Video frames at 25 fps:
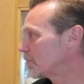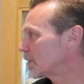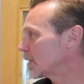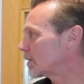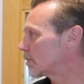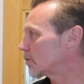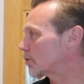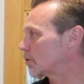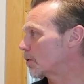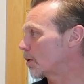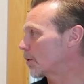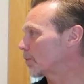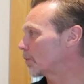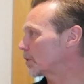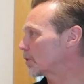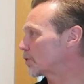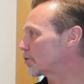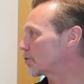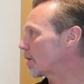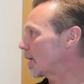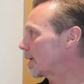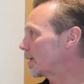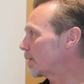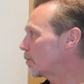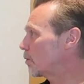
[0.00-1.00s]
So what I'm going to
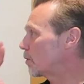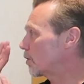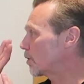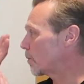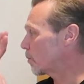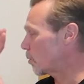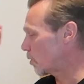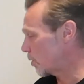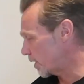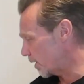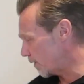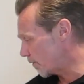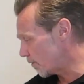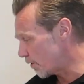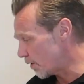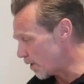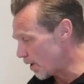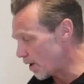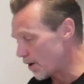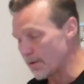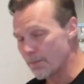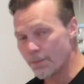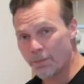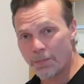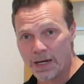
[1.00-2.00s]
try and do, we're going to put the
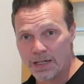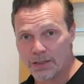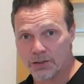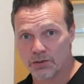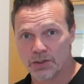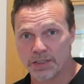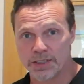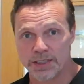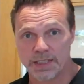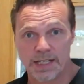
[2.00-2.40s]
inverter and batteries